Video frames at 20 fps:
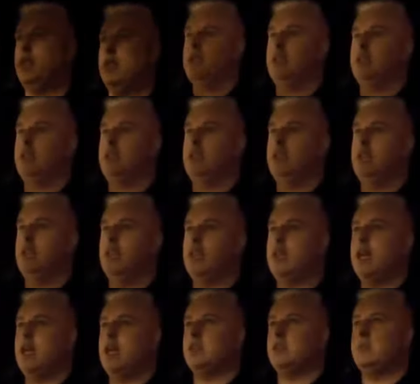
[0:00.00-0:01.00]
Saying your
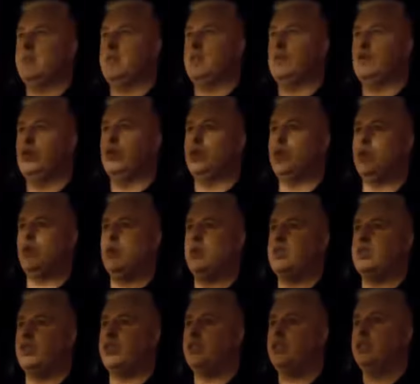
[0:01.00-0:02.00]
car's being too
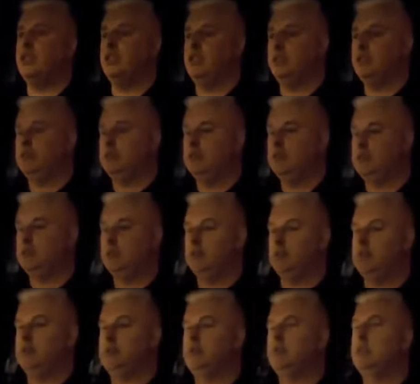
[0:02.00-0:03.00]
cautious,
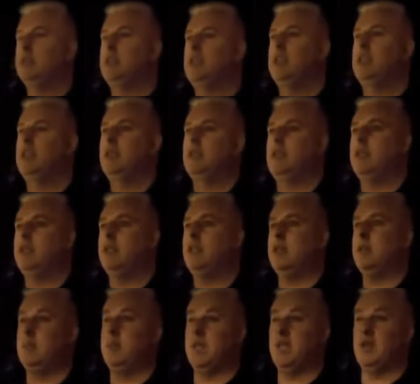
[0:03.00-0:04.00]
and you
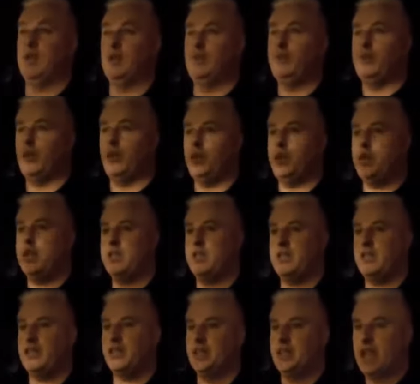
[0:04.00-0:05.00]
can make good
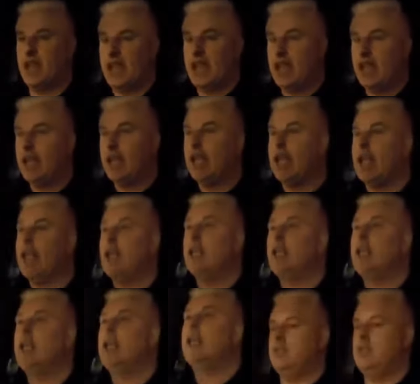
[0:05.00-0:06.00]
progress.
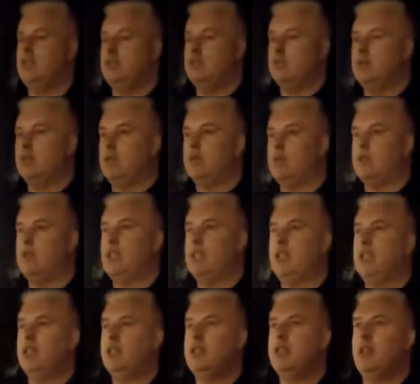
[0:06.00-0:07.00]
So we're going to
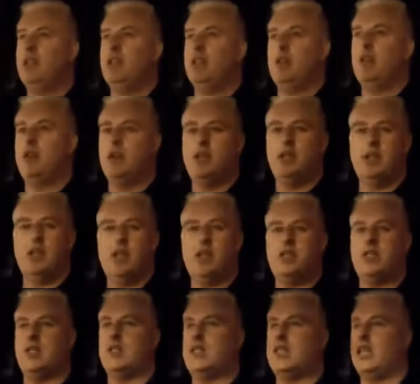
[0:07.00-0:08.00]
continue on. This
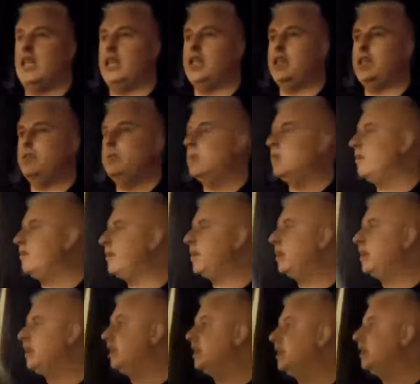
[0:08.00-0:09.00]
is me coming
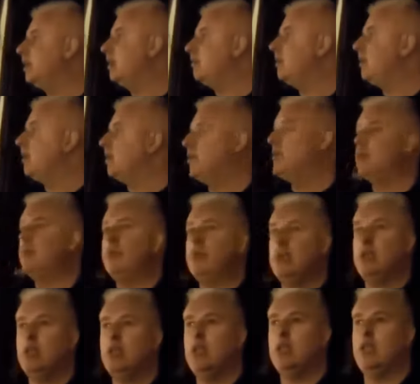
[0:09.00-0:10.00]
in to Cumbernauld.
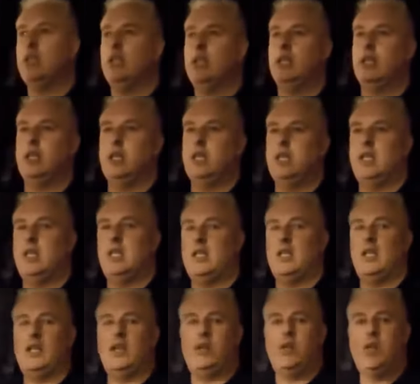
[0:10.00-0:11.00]

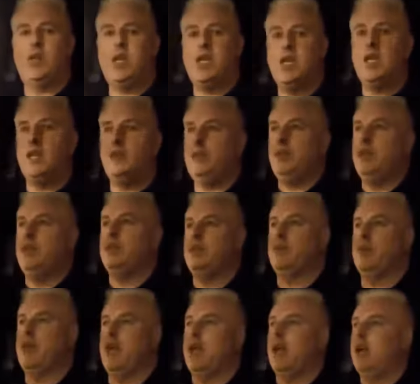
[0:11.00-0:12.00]
Check in me
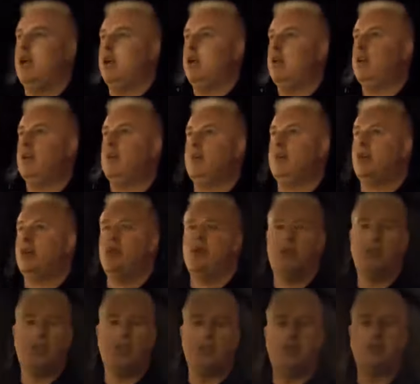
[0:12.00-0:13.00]
when I hit around about
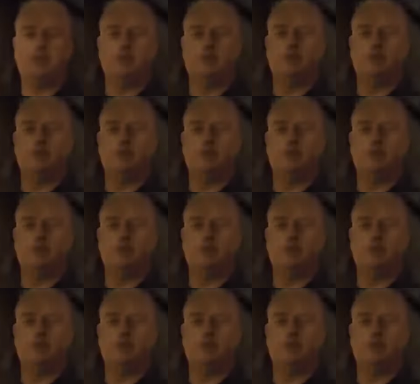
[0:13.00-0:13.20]
Stirling.